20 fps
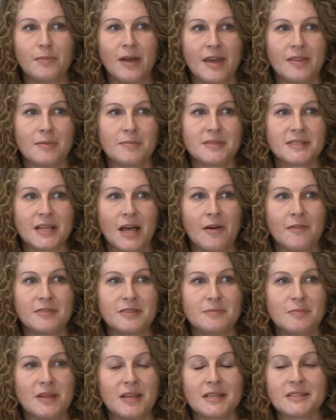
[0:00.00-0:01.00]
by
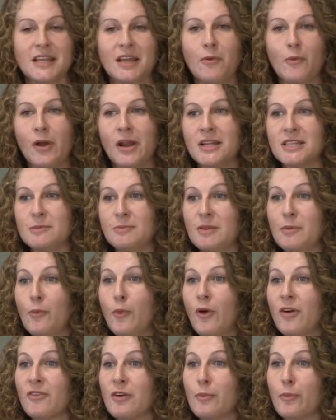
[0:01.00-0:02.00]
themselves because they want it to be
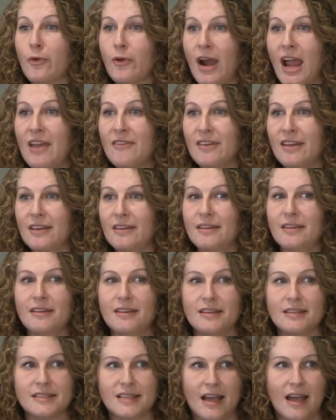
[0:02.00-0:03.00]
more of a private
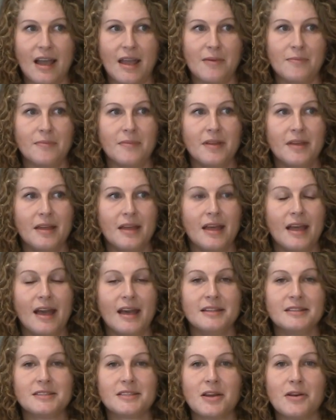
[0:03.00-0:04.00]
time.
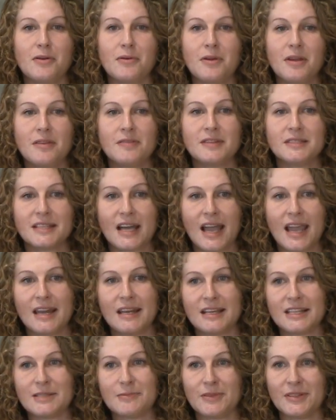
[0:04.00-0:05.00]
And so the dying
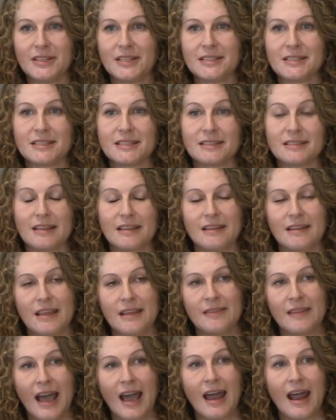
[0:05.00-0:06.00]
experience
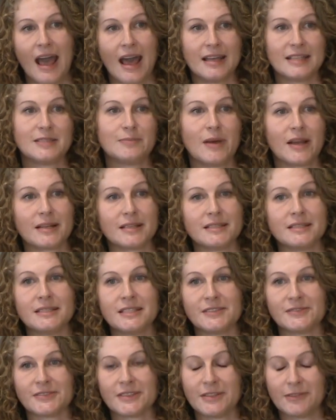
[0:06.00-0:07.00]
in that aspect is
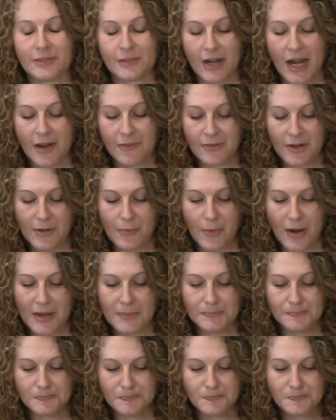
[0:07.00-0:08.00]
different for
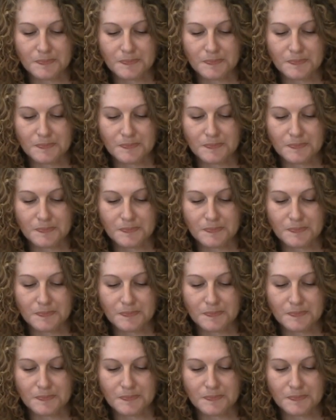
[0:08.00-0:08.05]
everyone.